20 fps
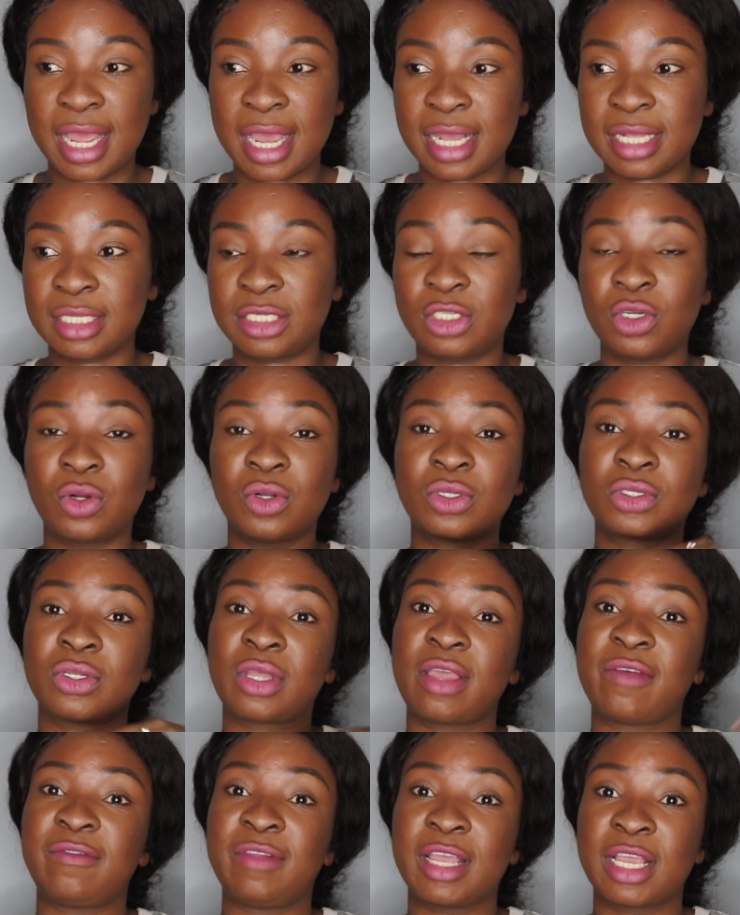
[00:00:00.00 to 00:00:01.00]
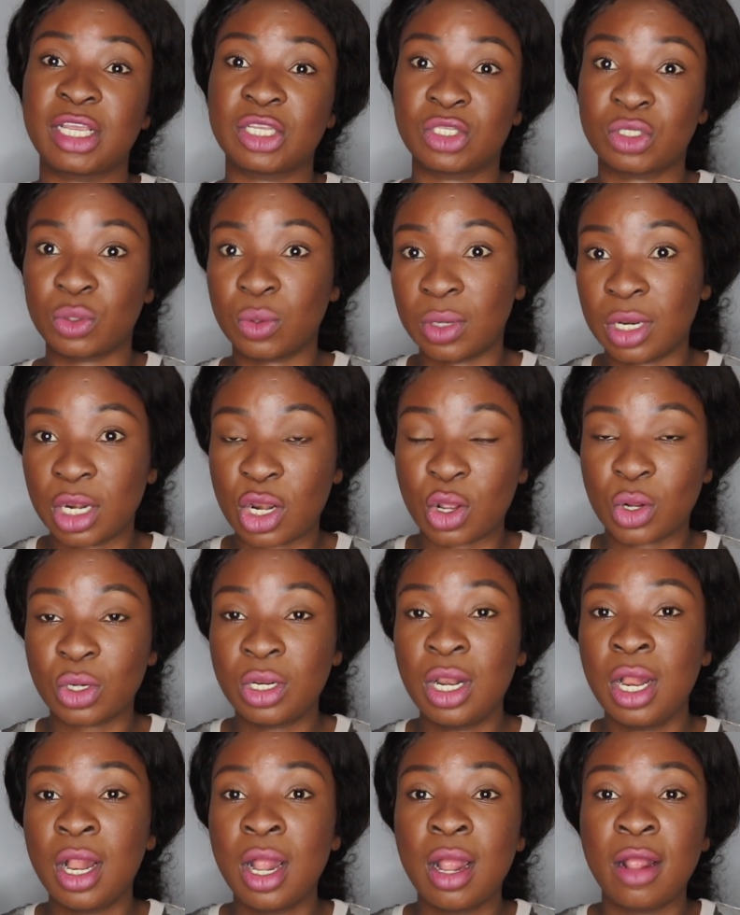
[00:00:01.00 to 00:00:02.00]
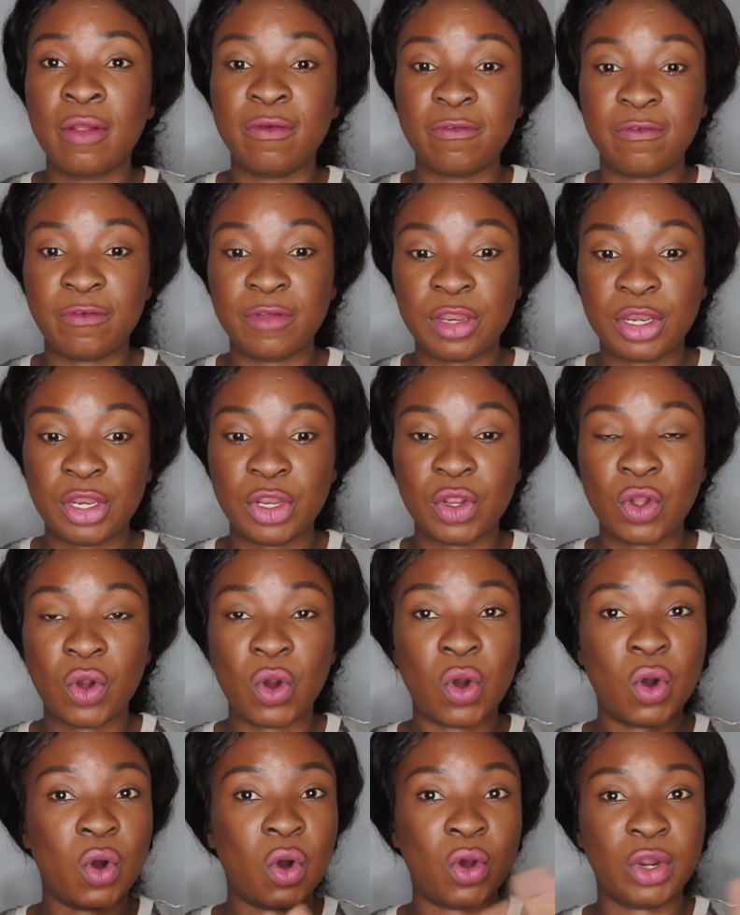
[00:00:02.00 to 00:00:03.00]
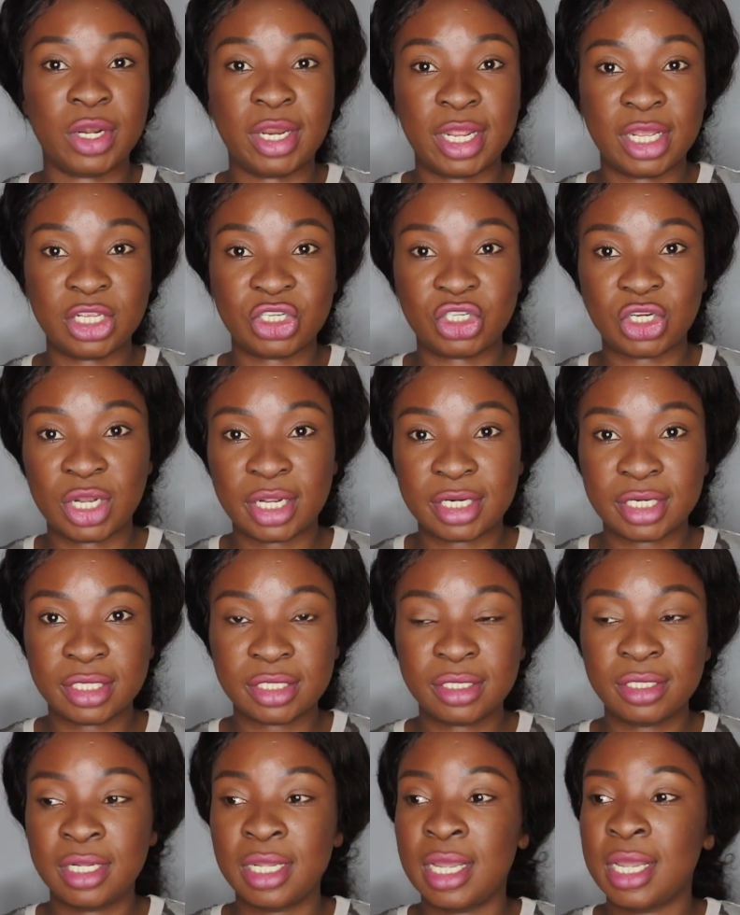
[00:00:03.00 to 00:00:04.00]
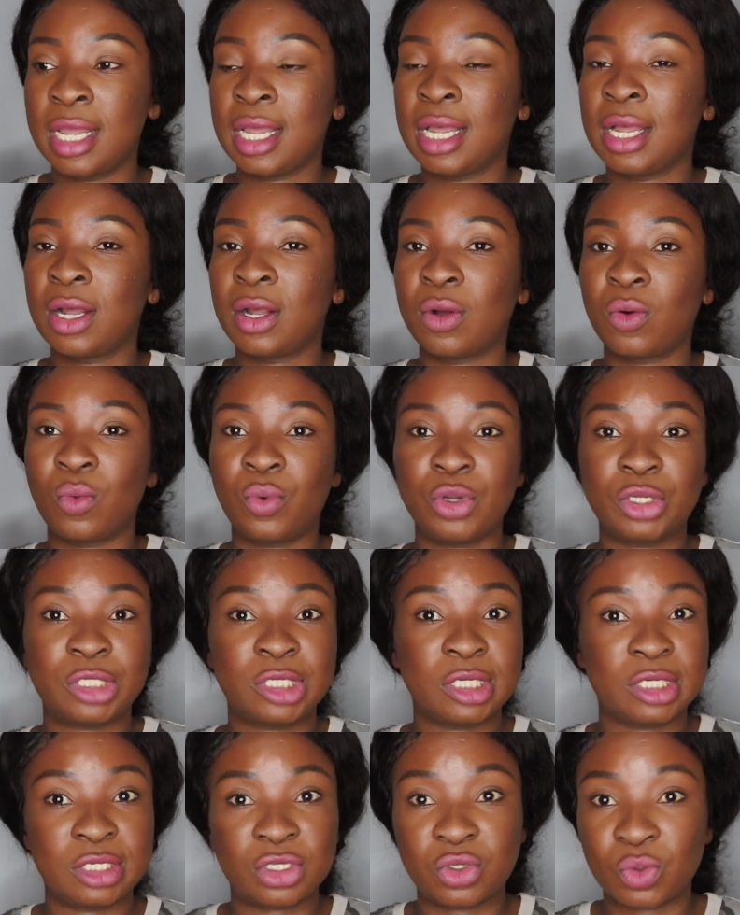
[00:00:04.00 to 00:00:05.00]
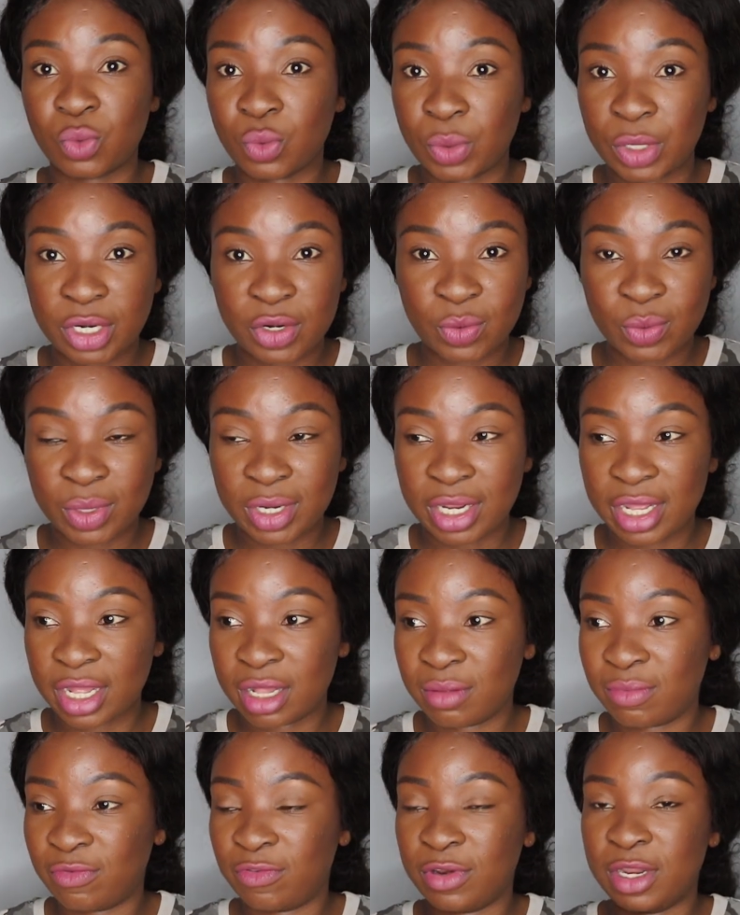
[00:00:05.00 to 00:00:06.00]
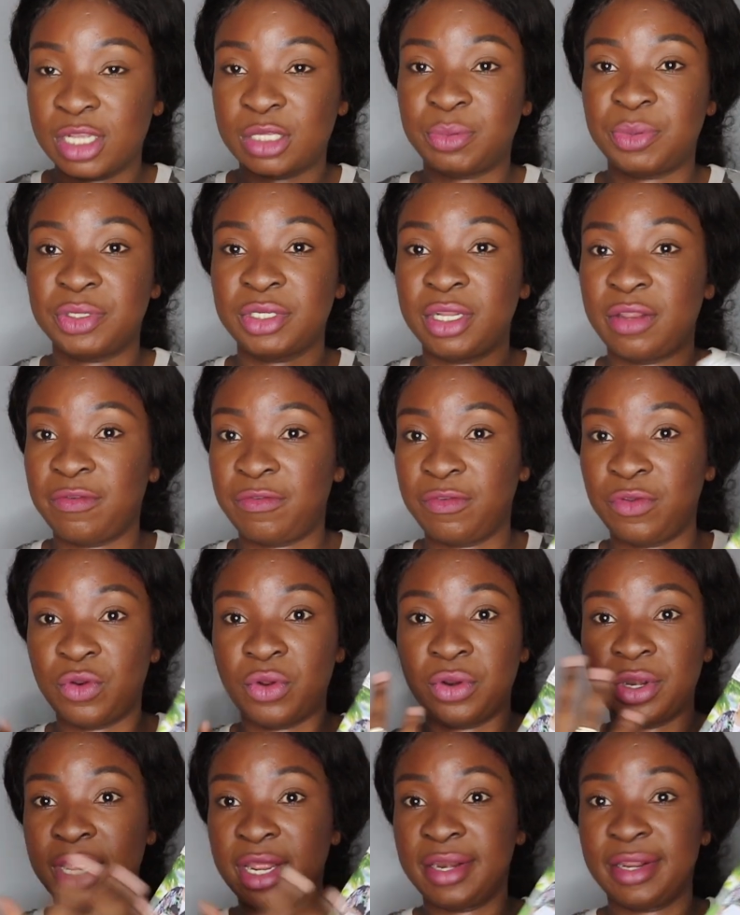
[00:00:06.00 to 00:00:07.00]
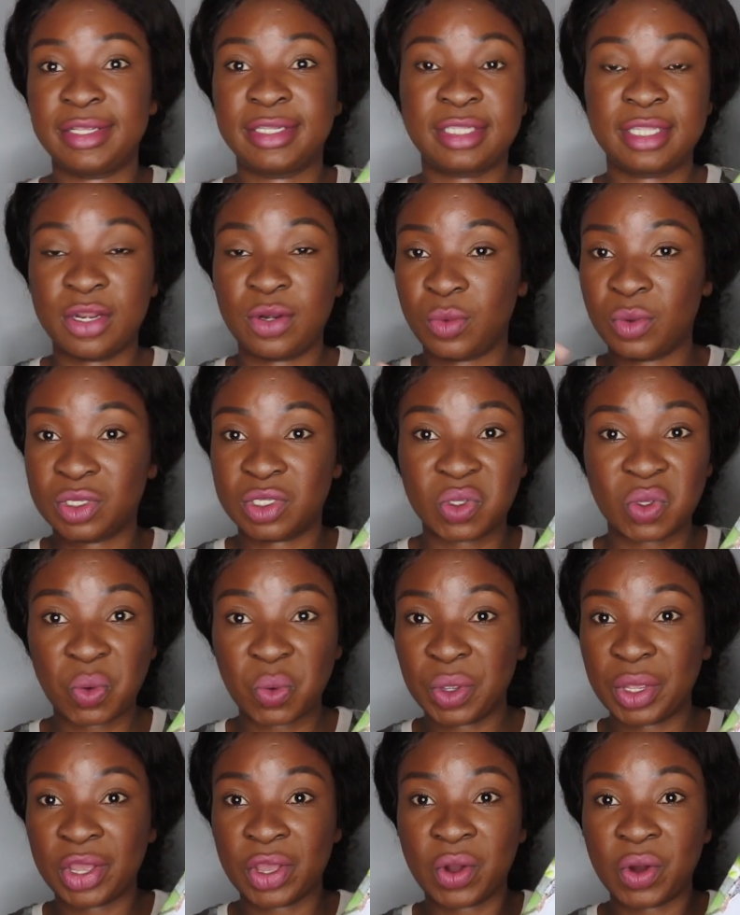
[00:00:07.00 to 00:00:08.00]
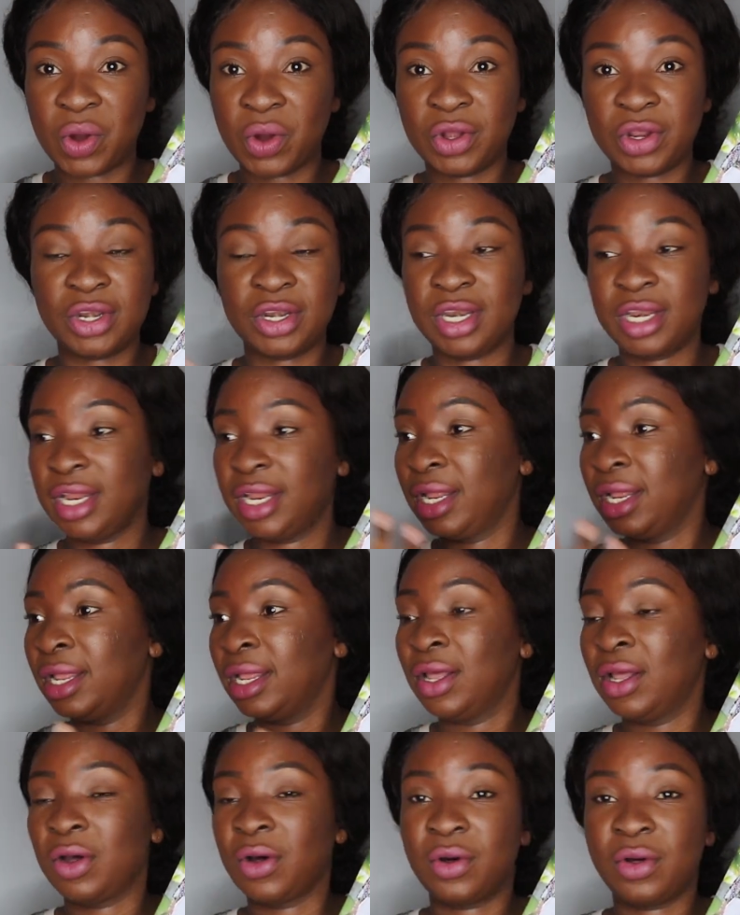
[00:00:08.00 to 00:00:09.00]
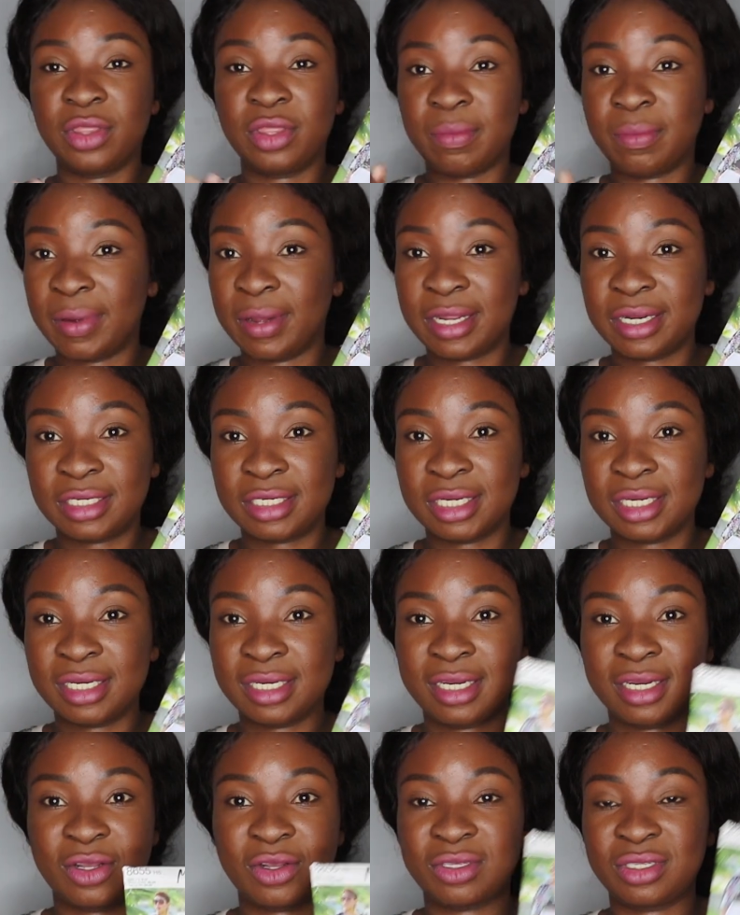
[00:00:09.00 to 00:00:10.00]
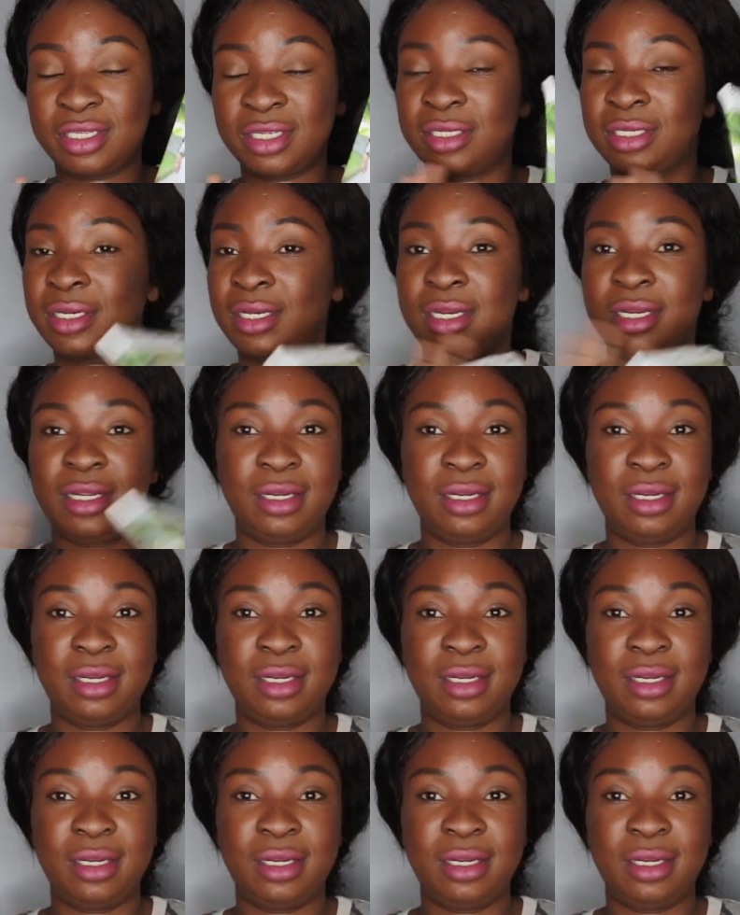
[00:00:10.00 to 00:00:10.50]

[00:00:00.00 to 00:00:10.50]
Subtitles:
has, she also have like a sew along video on her channel, which is really, really helpful, especially if you don't understand what's going on the pattern, because it's